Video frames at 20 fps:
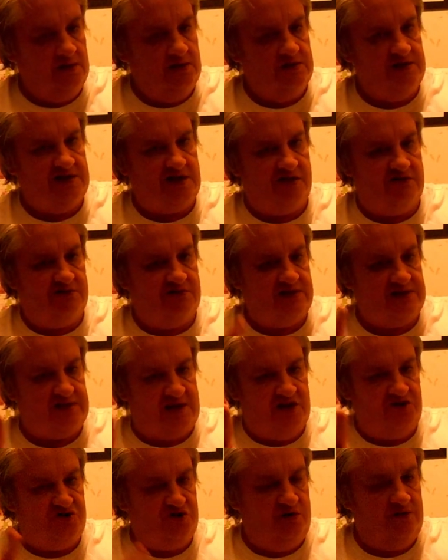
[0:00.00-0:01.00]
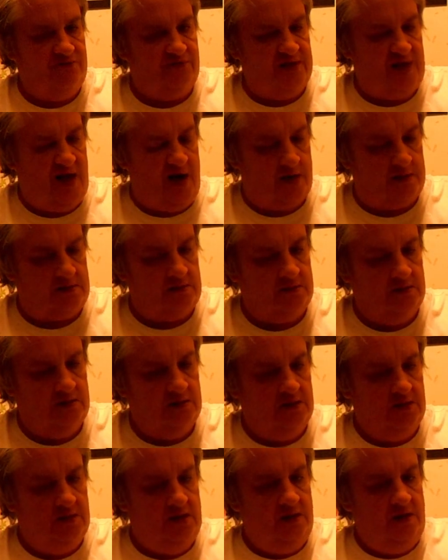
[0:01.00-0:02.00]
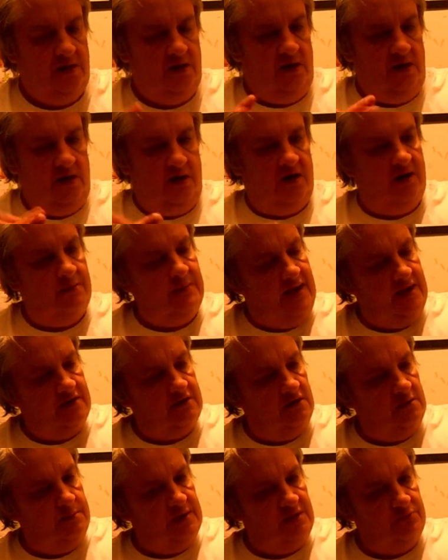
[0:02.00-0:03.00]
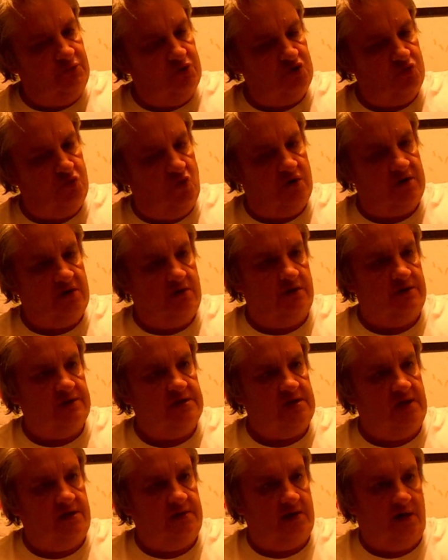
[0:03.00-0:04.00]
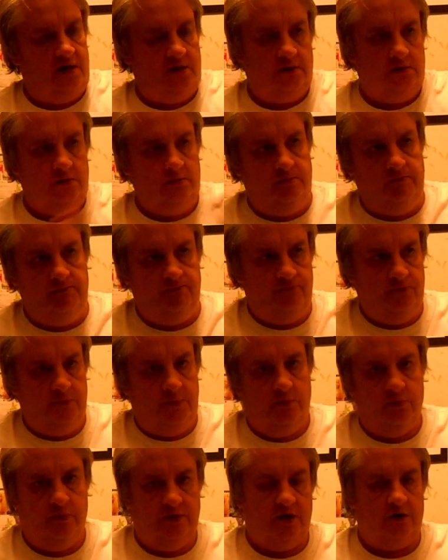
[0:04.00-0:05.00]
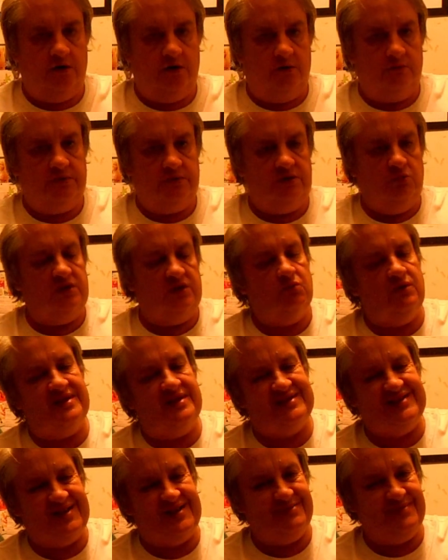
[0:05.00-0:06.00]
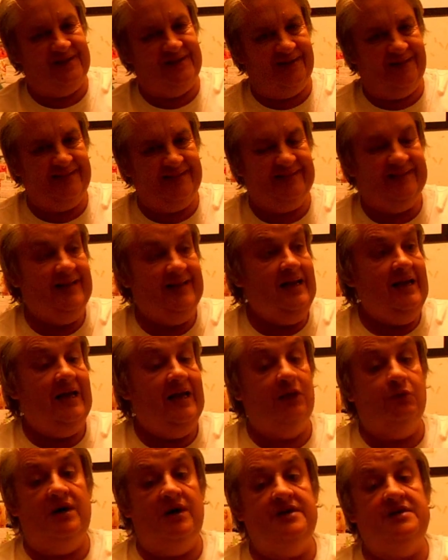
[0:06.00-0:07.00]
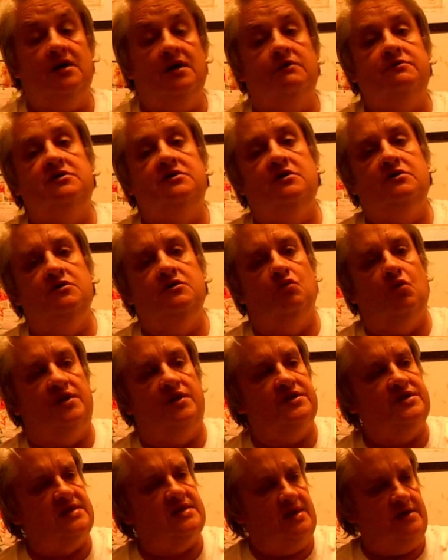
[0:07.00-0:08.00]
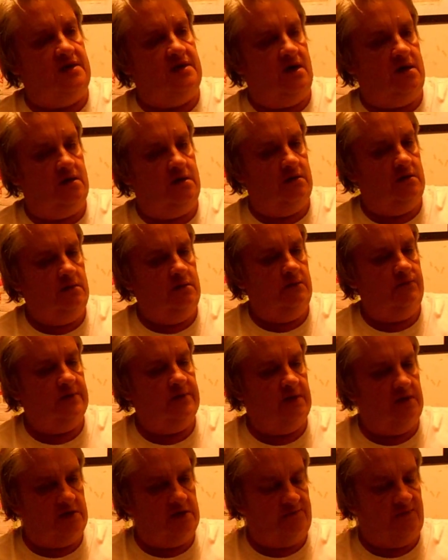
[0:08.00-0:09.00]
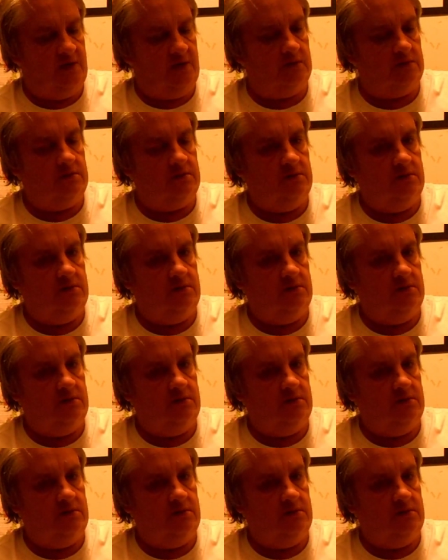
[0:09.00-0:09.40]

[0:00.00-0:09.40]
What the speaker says: So stay tuned for that. And I may do a bit of bushwalking on Sunday. We don't know. We'll see what the weather's going to be like. Otherwise, I'll see you on Sunday for the next vlog.